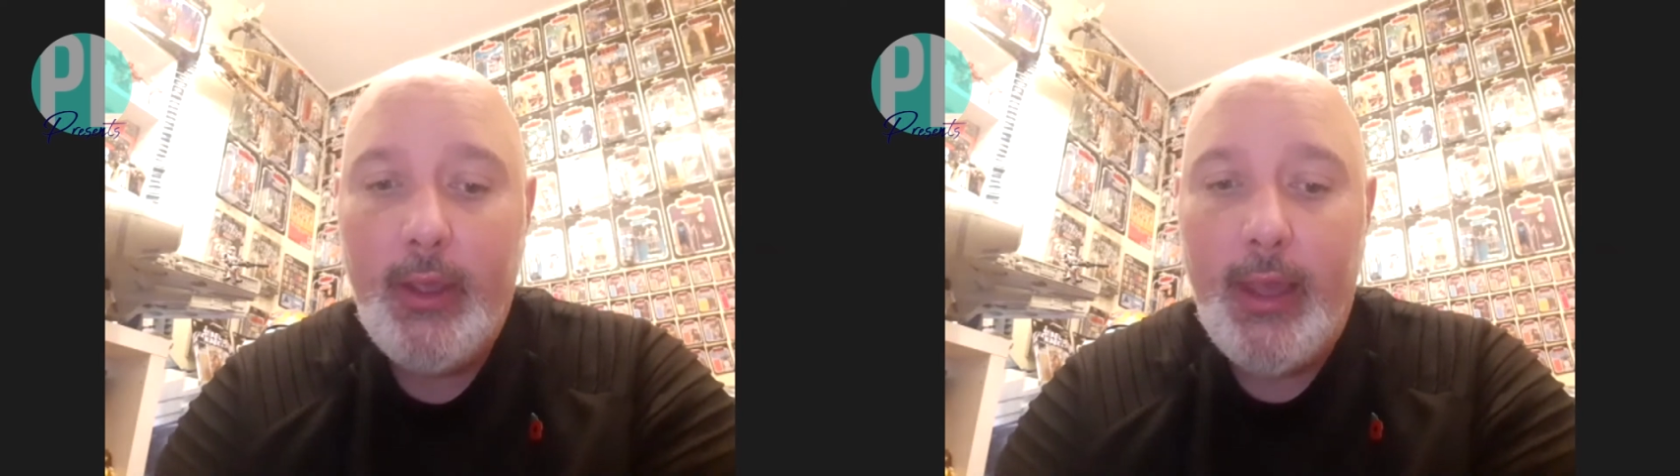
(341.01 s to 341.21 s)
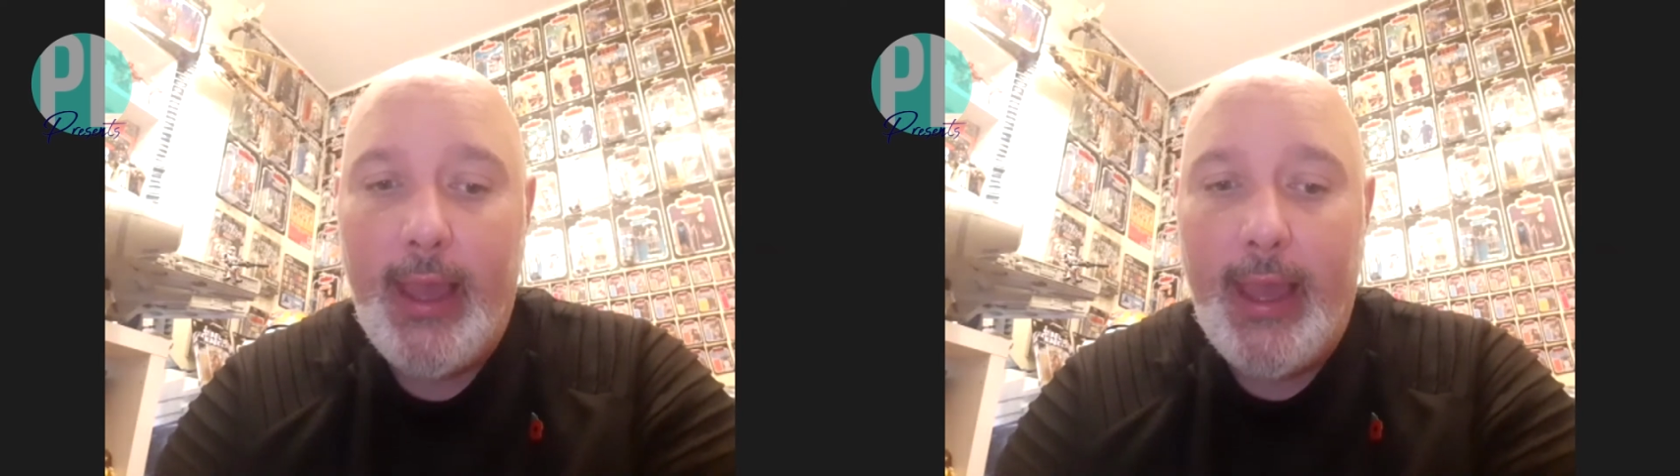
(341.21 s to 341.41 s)

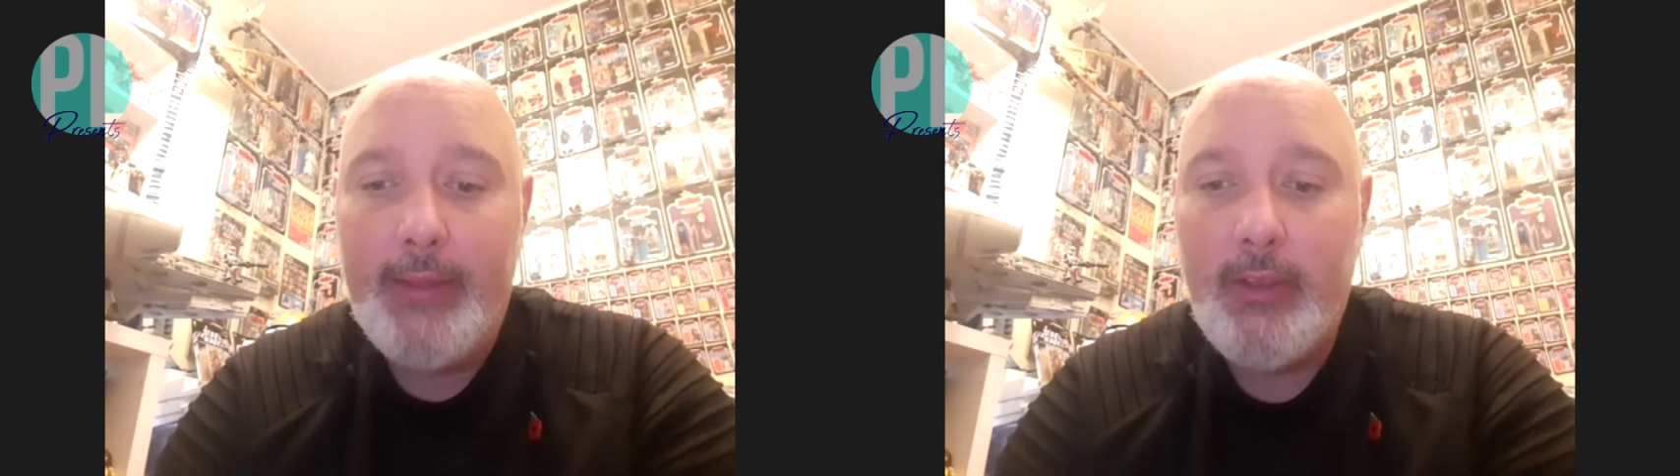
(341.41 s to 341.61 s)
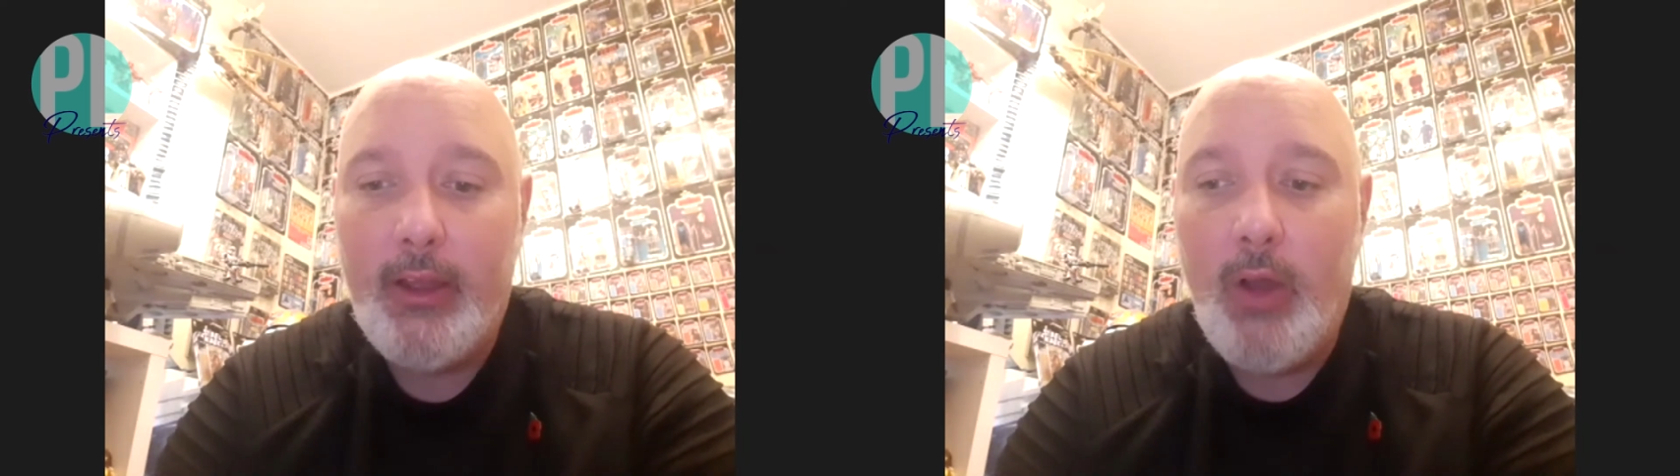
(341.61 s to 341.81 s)

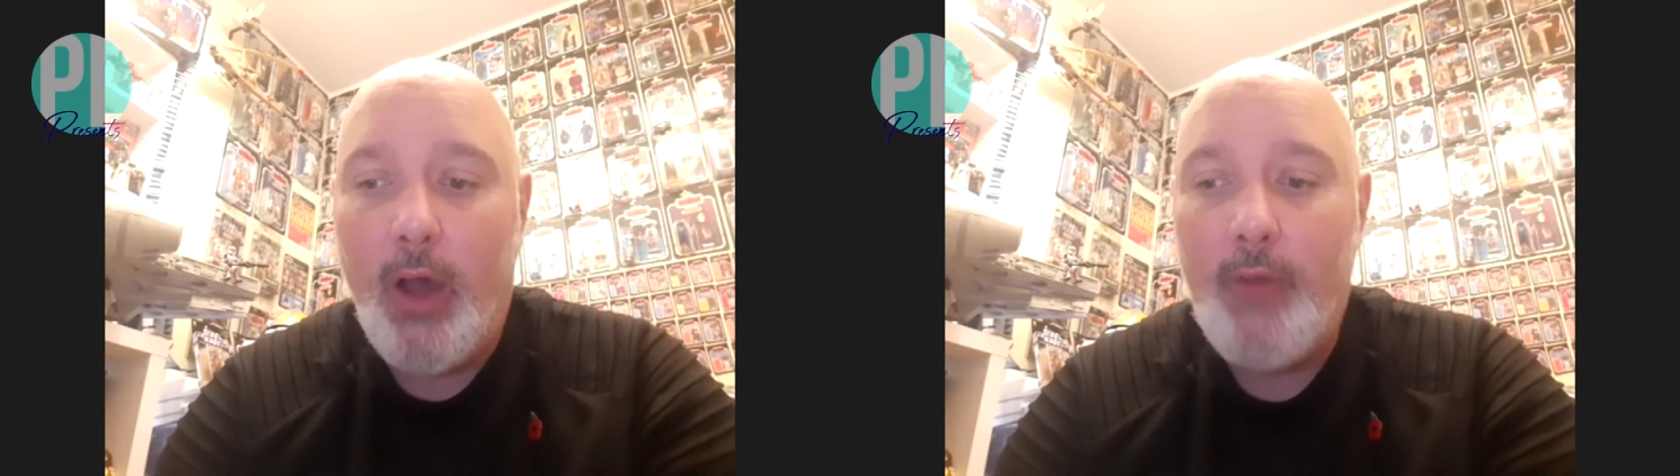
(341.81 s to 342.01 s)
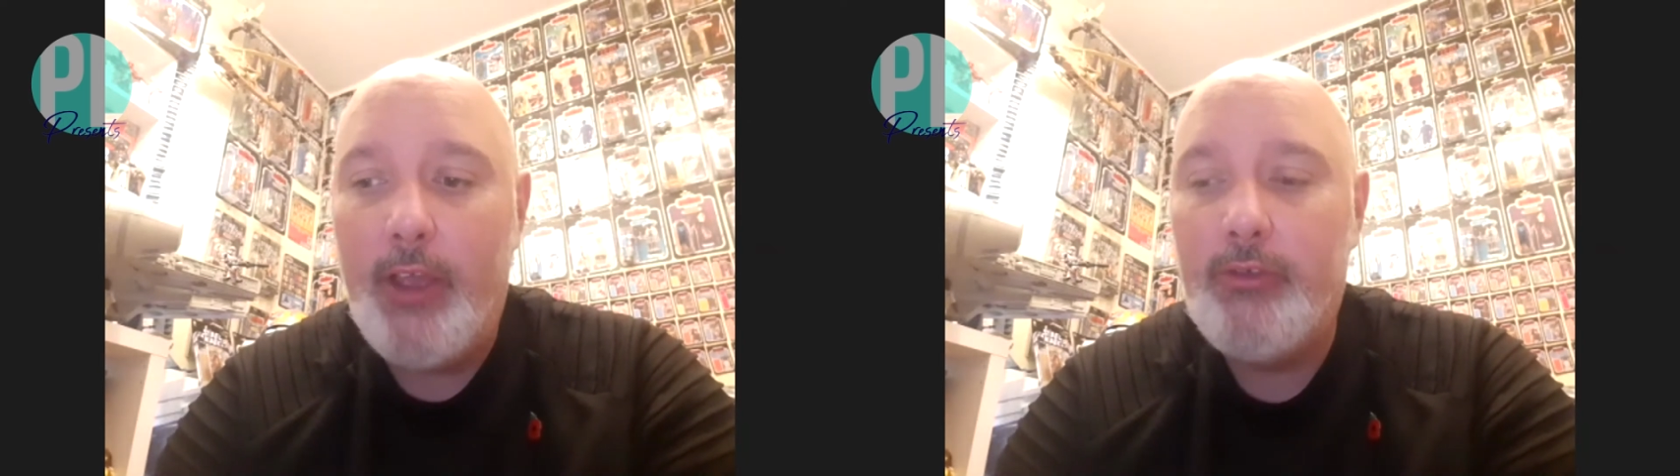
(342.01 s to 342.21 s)
And a lot of
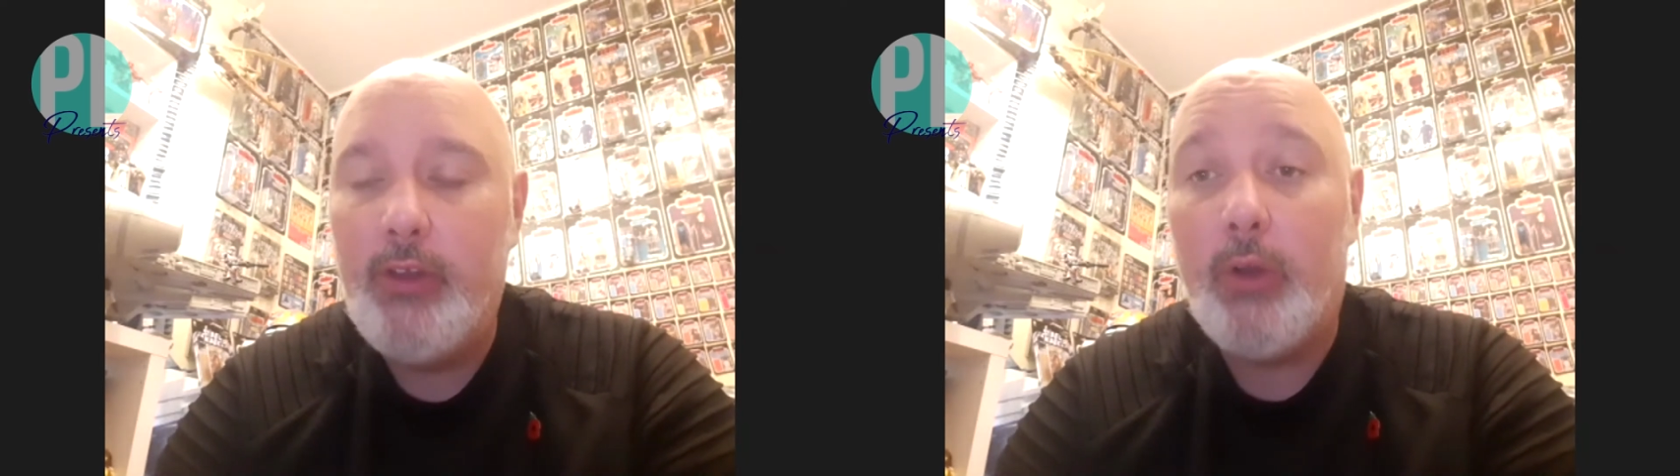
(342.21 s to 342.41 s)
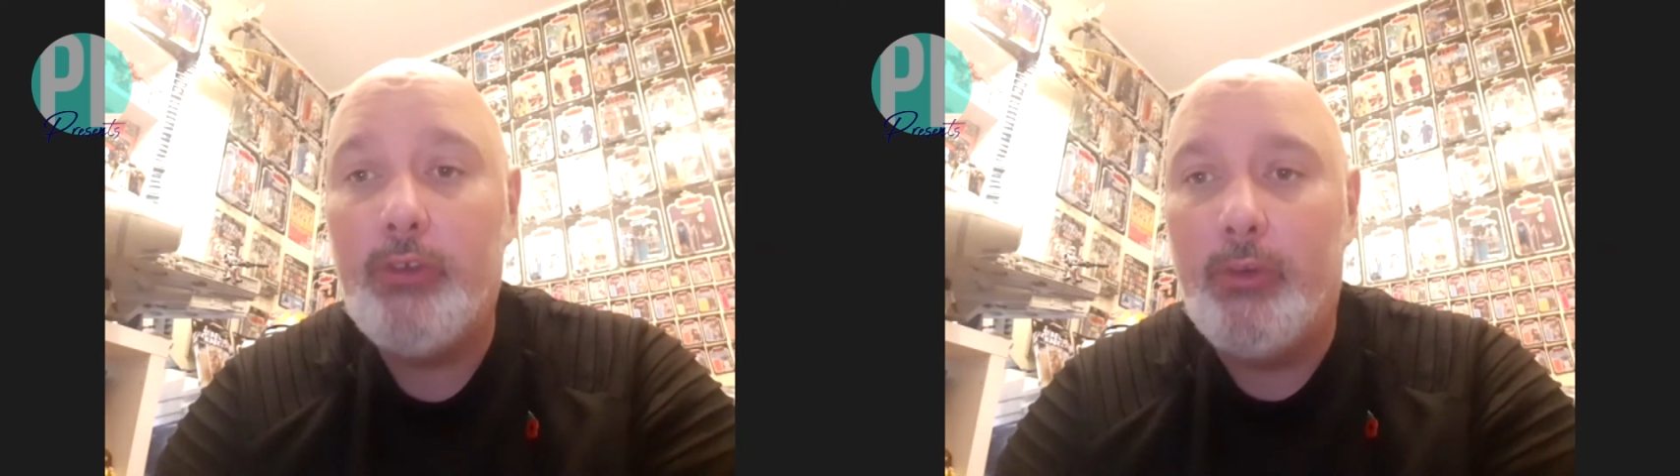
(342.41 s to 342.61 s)
it is
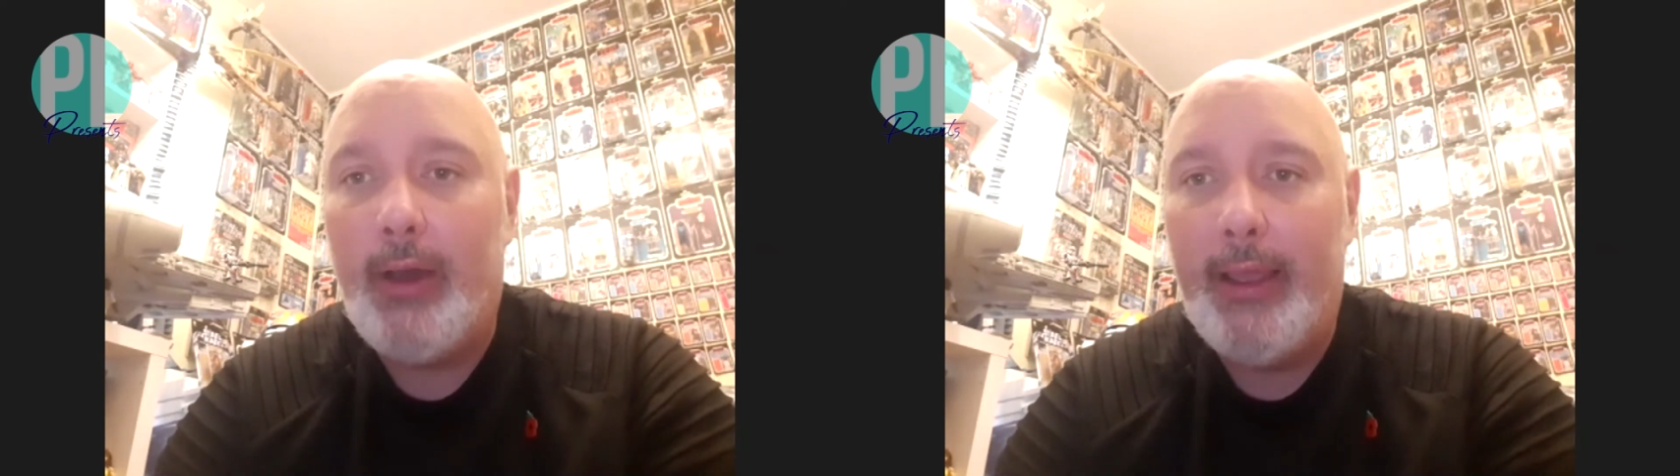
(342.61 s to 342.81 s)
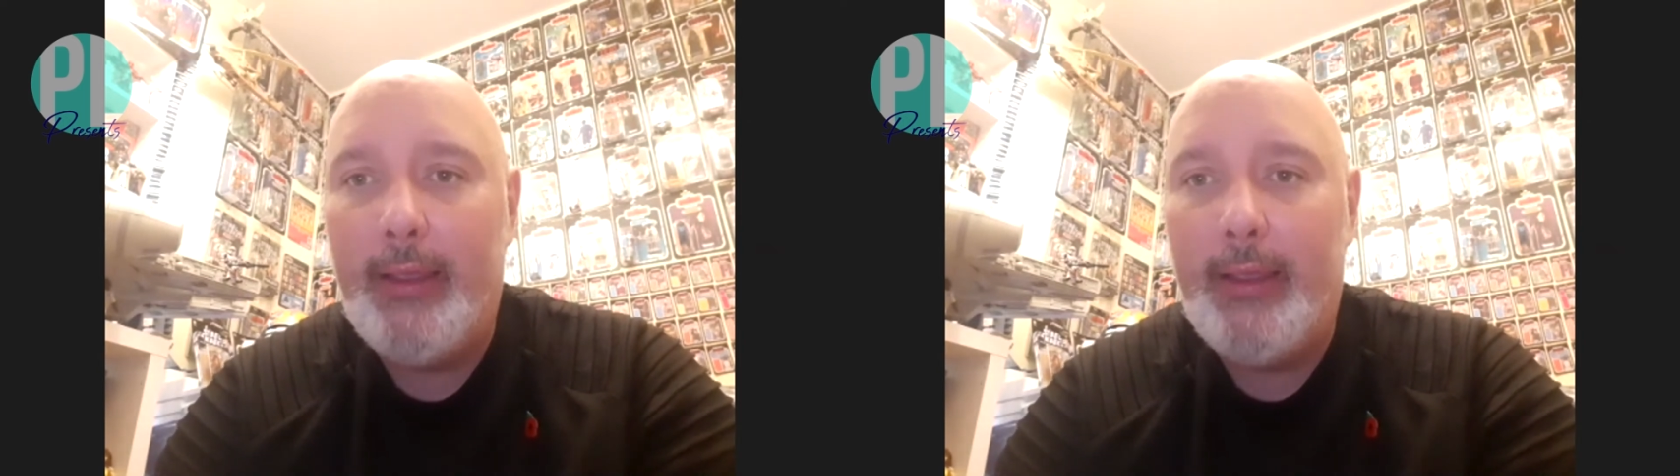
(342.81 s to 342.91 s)
locked away,